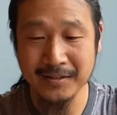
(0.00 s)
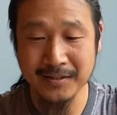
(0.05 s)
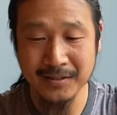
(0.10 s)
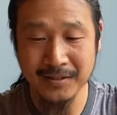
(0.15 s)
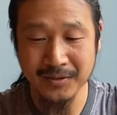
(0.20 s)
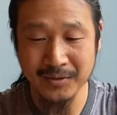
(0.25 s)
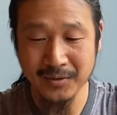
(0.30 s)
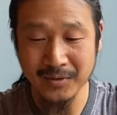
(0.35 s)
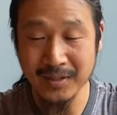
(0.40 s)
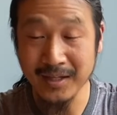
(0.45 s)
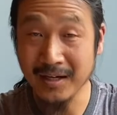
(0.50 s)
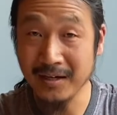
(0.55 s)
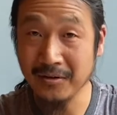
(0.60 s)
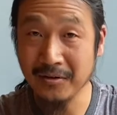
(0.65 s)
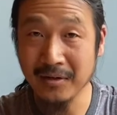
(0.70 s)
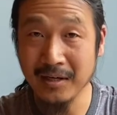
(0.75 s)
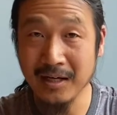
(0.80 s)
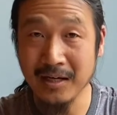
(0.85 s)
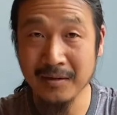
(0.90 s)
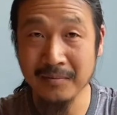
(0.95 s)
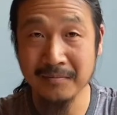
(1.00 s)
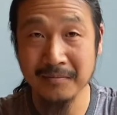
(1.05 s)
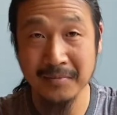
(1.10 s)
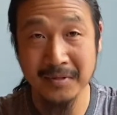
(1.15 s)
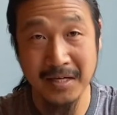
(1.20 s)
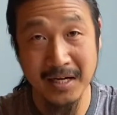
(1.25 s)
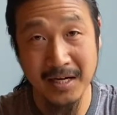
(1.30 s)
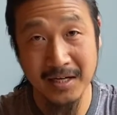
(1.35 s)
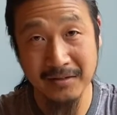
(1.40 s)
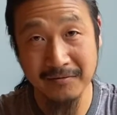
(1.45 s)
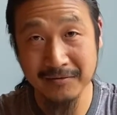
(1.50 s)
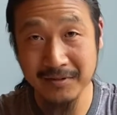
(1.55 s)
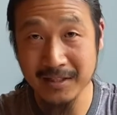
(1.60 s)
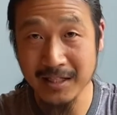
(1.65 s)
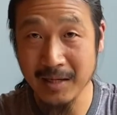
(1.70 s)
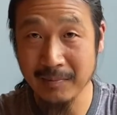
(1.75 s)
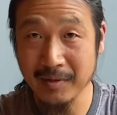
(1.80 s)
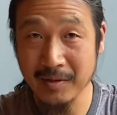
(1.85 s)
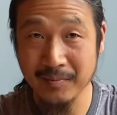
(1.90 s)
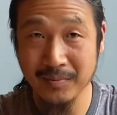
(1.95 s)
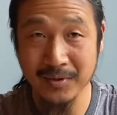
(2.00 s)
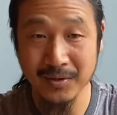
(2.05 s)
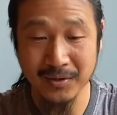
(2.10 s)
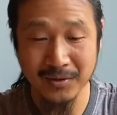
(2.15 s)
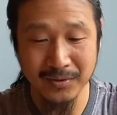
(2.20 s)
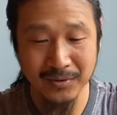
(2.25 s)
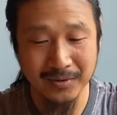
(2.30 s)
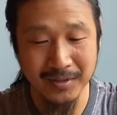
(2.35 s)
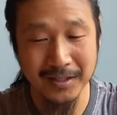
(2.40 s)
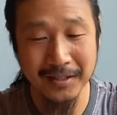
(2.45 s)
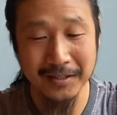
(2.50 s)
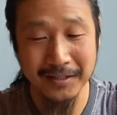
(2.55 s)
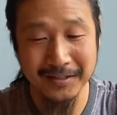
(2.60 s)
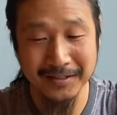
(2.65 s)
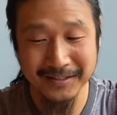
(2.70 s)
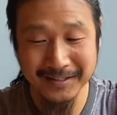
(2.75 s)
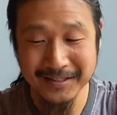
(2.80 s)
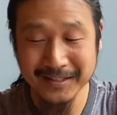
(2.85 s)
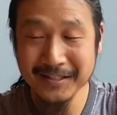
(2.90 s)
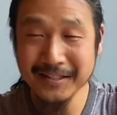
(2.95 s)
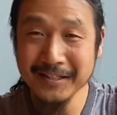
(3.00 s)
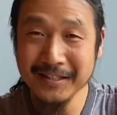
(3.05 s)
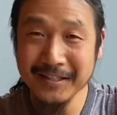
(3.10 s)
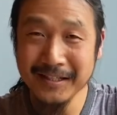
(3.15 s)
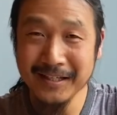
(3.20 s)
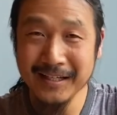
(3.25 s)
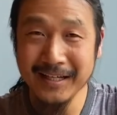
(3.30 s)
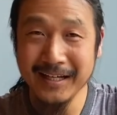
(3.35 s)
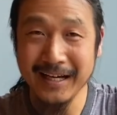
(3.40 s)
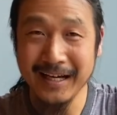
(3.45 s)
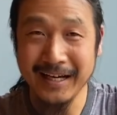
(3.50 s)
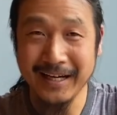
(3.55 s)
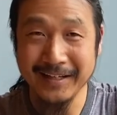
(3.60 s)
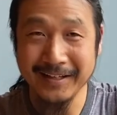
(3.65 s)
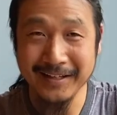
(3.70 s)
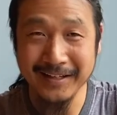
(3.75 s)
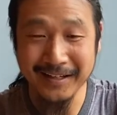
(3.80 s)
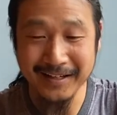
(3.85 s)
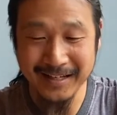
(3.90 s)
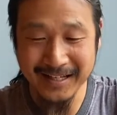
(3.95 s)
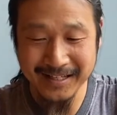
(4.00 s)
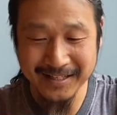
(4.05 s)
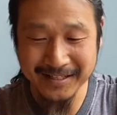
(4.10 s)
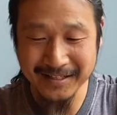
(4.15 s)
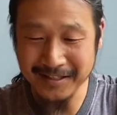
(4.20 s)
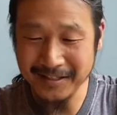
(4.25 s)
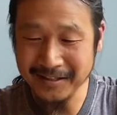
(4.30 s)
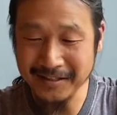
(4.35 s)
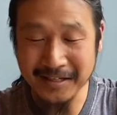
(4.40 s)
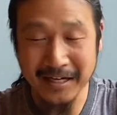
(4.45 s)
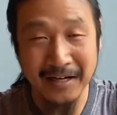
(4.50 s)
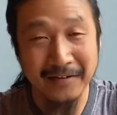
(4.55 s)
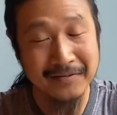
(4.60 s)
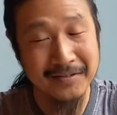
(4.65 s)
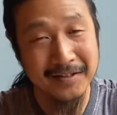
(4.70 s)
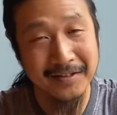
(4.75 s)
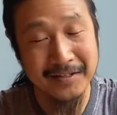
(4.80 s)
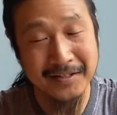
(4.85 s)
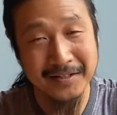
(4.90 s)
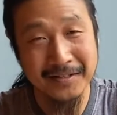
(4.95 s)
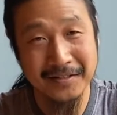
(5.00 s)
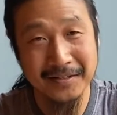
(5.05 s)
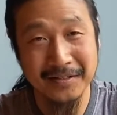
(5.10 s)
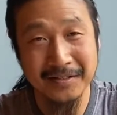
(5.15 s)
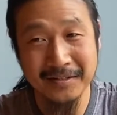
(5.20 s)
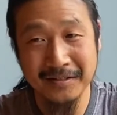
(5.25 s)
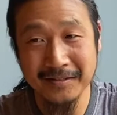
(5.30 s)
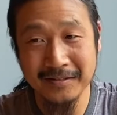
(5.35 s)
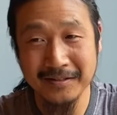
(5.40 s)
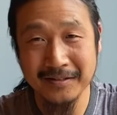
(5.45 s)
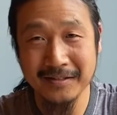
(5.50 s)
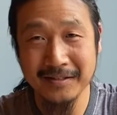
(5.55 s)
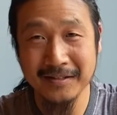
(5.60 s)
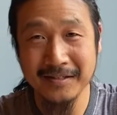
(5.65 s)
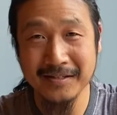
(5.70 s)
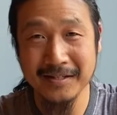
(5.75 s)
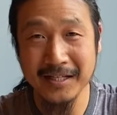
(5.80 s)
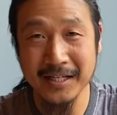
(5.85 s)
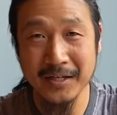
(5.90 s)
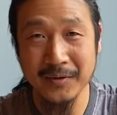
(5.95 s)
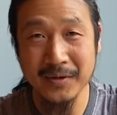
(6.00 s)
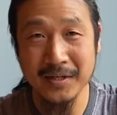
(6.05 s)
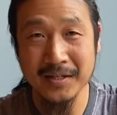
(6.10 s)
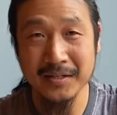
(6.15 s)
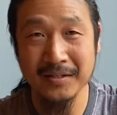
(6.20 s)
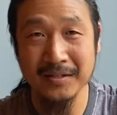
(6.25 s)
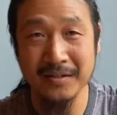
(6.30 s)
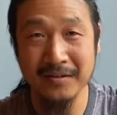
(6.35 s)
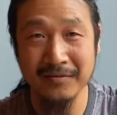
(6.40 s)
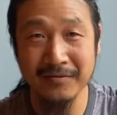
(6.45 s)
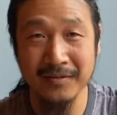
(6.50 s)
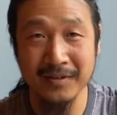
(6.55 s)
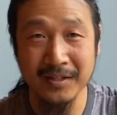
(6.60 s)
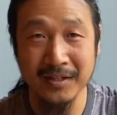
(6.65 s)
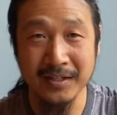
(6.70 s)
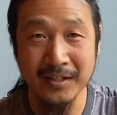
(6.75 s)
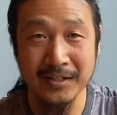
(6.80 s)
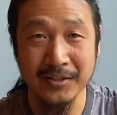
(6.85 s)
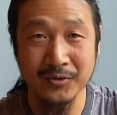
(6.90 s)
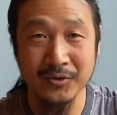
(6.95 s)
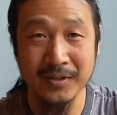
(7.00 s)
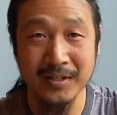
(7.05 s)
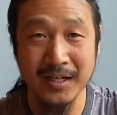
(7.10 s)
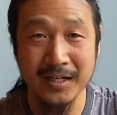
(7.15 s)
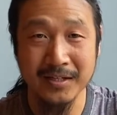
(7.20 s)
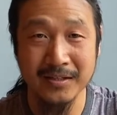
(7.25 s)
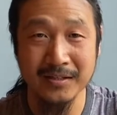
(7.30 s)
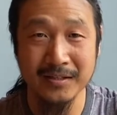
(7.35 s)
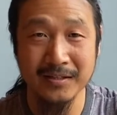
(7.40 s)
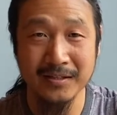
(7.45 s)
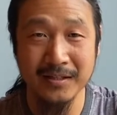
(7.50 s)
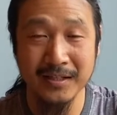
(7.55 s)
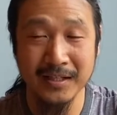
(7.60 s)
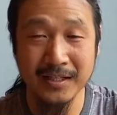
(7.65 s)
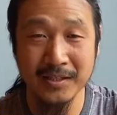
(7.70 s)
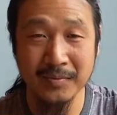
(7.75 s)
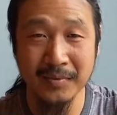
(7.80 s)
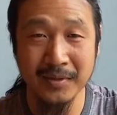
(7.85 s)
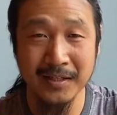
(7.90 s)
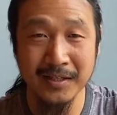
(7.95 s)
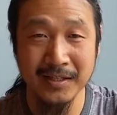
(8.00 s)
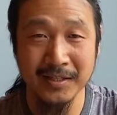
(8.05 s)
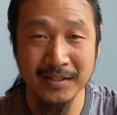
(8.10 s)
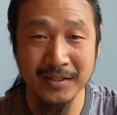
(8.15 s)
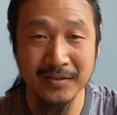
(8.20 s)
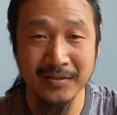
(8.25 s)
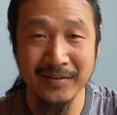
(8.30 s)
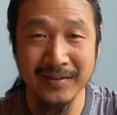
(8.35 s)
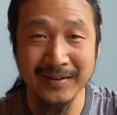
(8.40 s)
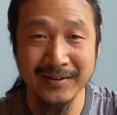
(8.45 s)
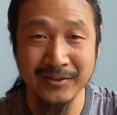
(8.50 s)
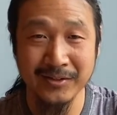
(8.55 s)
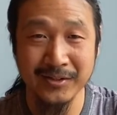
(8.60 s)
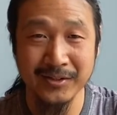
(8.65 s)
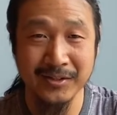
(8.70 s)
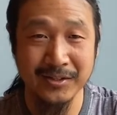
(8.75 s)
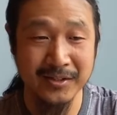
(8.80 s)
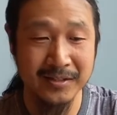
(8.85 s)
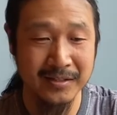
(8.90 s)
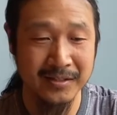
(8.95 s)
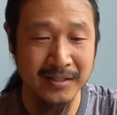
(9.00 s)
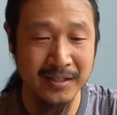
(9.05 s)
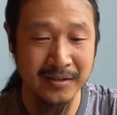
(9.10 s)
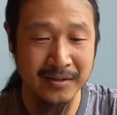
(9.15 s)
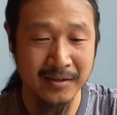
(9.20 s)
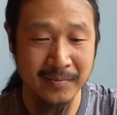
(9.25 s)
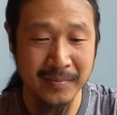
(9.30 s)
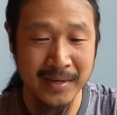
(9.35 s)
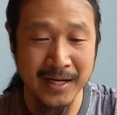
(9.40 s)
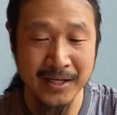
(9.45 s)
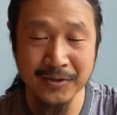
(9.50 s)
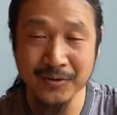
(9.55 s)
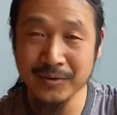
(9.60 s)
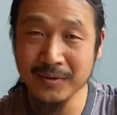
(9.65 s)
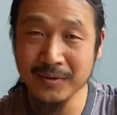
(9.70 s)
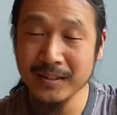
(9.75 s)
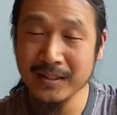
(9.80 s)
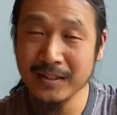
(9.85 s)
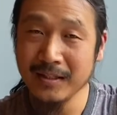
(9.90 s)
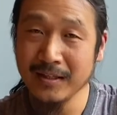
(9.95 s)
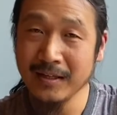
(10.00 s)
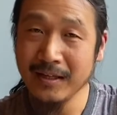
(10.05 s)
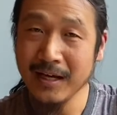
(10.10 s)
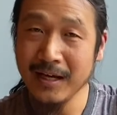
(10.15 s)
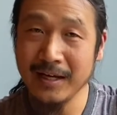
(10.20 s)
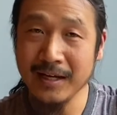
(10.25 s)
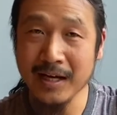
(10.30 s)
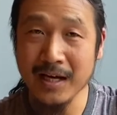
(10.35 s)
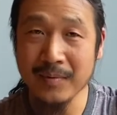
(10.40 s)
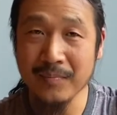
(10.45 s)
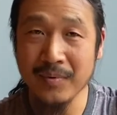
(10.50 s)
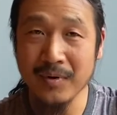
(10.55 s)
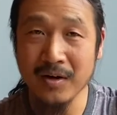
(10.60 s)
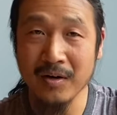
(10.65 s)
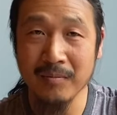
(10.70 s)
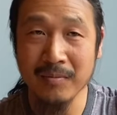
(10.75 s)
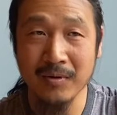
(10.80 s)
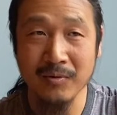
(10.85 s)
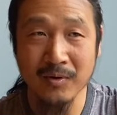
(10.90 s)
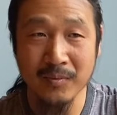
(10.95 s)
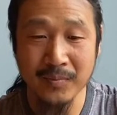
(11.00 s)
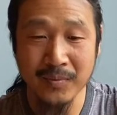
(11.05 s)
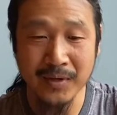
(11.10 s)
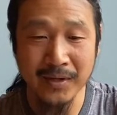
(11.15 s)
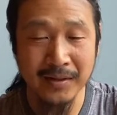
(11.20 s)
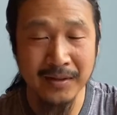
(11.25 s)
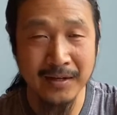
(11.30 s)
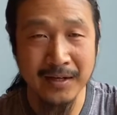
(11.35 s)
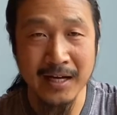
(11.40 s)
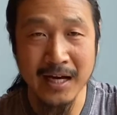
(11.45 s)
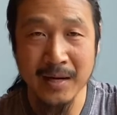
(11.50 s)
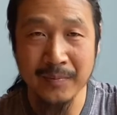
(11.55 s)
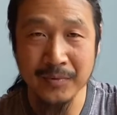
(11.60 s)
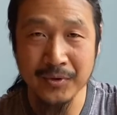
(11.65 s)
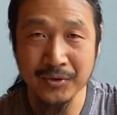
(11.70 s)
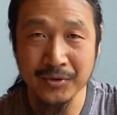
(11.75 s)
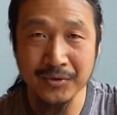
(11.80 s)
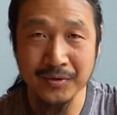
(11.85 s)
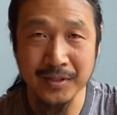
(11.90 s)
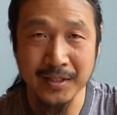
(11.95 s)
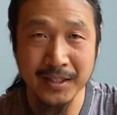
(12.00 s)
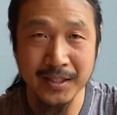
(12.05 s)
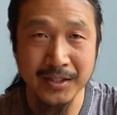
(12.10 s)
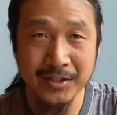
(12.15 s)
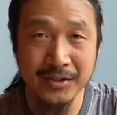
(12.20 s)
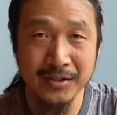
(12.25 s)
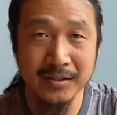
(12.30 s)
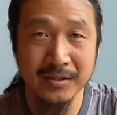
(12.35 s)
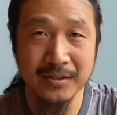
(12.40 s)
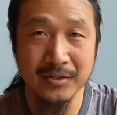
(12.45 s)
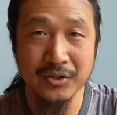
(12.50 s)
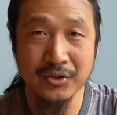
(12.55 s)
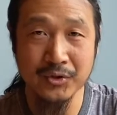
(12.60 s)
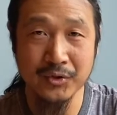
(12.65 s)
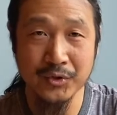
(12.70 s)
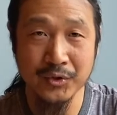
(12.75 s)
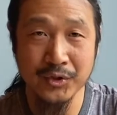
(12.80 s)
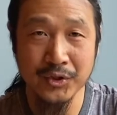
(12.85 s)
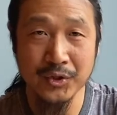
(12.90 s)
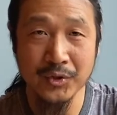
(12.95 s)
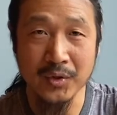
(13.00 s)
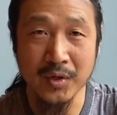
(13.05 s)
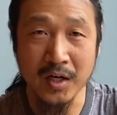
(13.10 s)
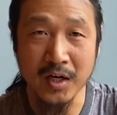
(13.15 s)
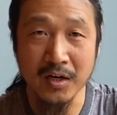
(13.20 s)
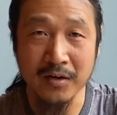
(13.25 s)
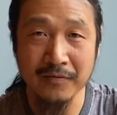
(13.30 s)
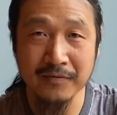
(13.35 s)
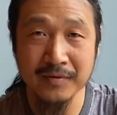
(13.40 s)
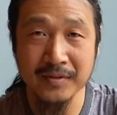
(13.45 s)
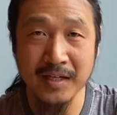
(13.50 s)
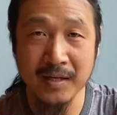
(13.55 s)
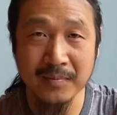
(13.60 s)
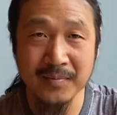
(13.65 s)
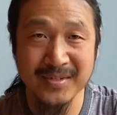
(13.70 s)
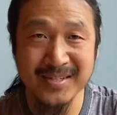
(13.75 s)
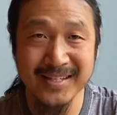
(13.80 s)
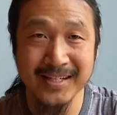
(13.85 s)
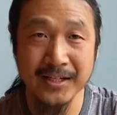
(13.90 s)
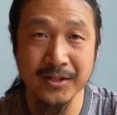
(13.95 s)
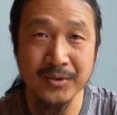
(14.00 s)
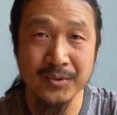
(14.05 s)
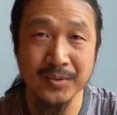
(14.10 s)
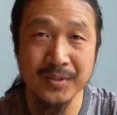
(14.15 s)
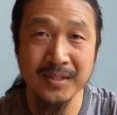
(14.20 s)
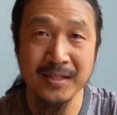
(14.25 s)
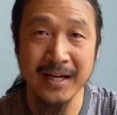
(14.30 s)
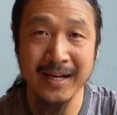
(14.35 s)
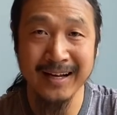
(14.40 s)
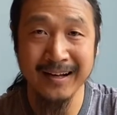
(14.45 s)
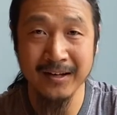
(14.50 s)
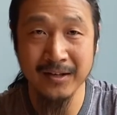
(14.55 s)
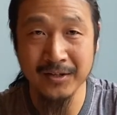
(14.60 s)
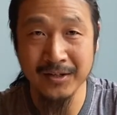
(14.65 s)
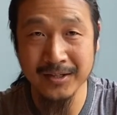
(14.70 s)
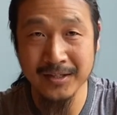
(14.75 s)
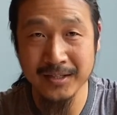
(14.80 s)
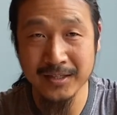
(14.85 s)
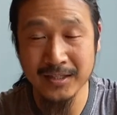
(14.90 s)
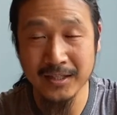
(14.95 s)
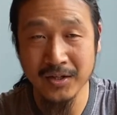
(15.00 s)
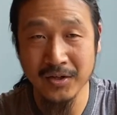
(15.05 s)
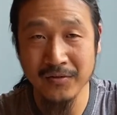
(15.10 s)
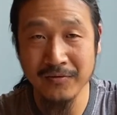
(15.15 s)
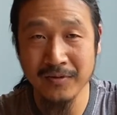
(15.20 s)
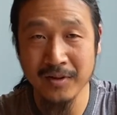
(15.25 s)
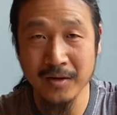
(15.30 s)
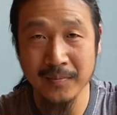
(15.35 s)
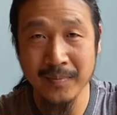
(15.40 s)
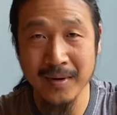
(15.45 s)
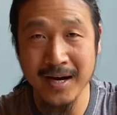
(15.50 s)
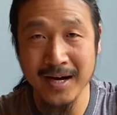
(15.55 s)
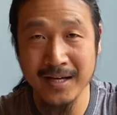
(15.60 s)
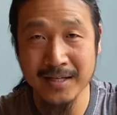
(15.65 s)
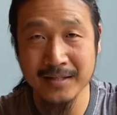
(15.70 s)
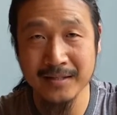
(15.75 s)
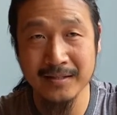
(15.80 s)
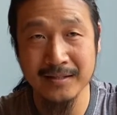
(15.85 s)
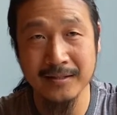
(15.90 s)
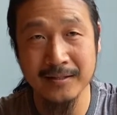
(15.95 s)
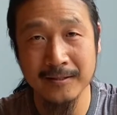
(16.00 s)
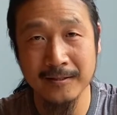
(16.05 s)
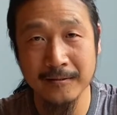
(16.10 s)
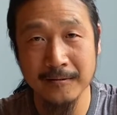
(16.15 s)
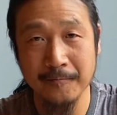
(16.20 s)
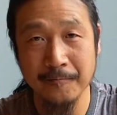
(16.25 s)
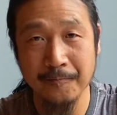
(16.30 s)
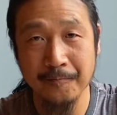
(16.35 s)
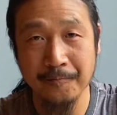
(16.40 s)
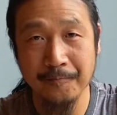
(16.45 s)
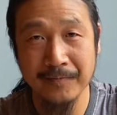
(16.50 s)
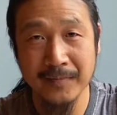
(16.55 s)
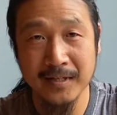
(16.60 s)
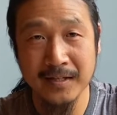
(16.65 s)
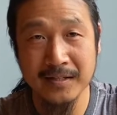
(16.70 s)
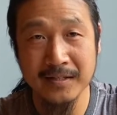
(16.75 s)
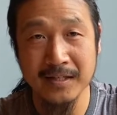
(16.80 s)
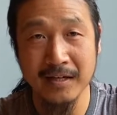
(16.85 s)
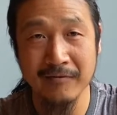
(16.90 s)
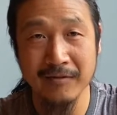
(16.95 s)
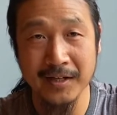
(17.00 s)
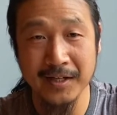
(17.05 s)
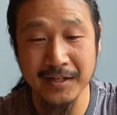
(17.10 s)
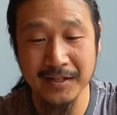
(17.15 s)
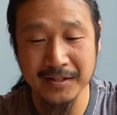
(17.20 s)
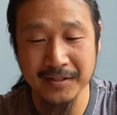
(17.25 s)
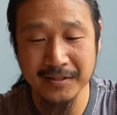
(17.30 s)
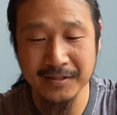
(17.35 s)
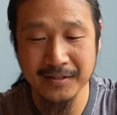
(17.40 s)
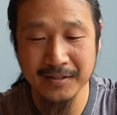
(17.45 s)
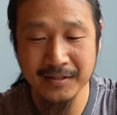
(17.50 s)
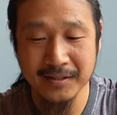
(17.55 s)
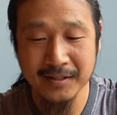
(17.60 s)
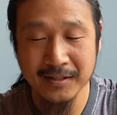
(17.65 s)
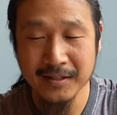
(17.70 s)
So now I'm kind of semi-pro. And later on, after this series of introduction, explanation of our dishes on the menu, and I probably will bring the camera to the kitchen to show off some skills I learned over the past 7 years.